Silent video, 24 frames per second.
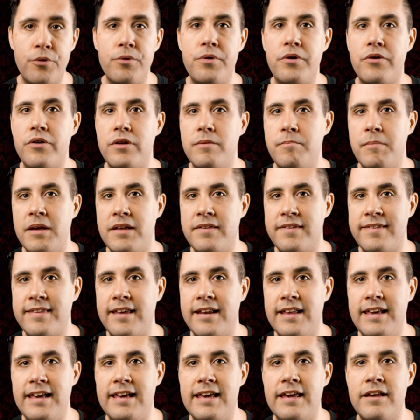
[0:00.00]
Bruder admits
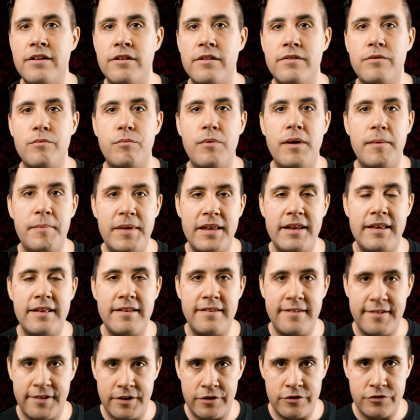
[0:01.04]
that he killed women
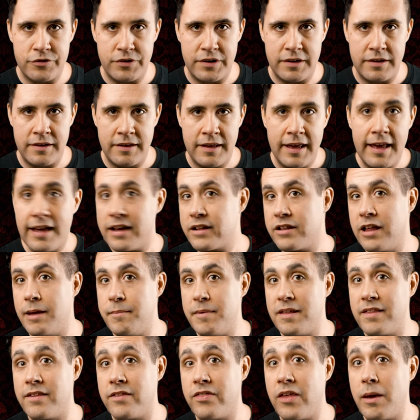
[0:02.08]
and children,
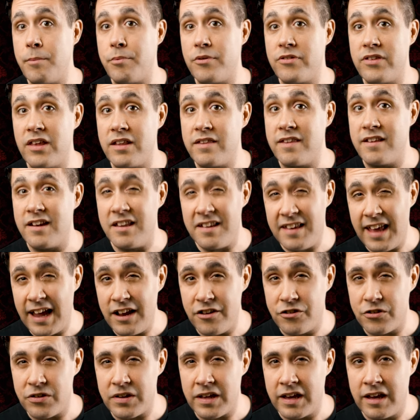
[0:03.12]
claiming that they presented a
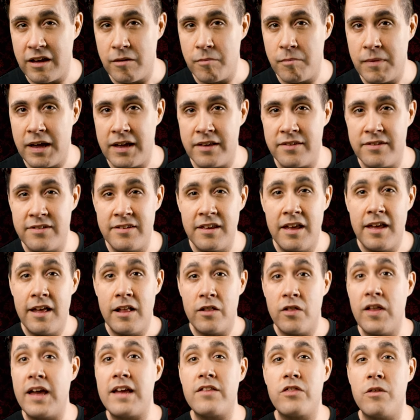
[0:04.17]
danger to him, as,
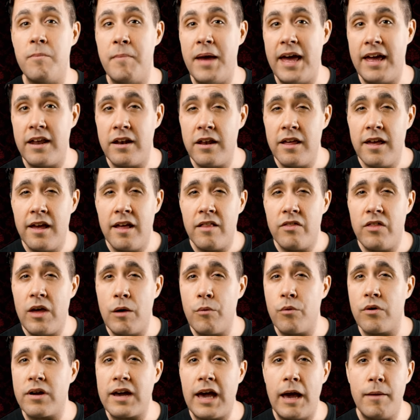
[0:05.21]
like the men, they
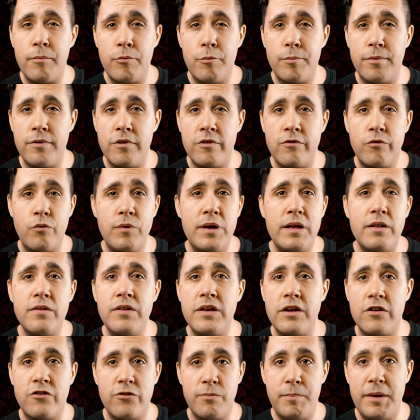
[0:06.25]
were capable of
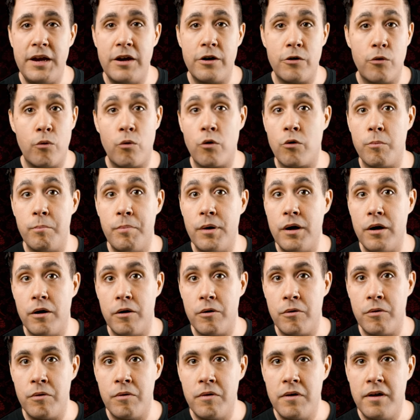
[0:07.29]
wielding a spear or
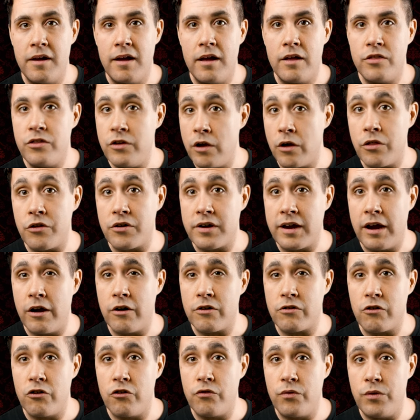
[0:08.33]
bow. The other
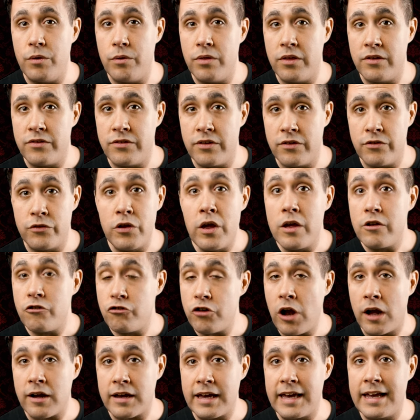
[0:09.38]
characters view this as
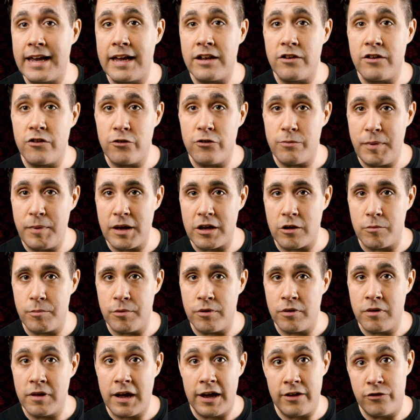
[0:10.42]
shocking and
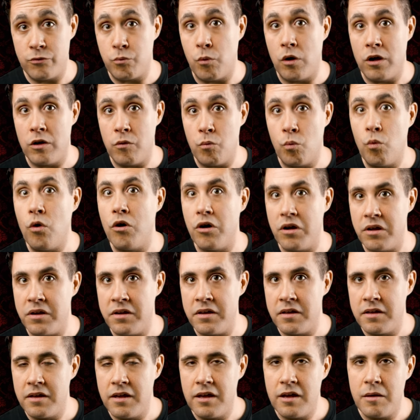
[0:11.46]
despicable, as one
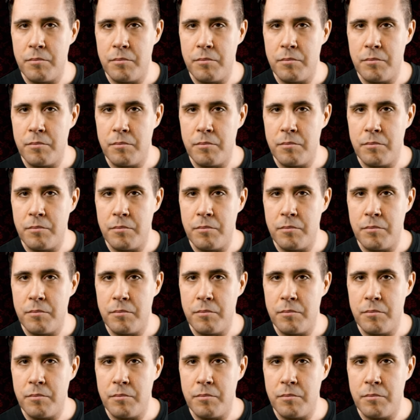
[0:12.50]
would.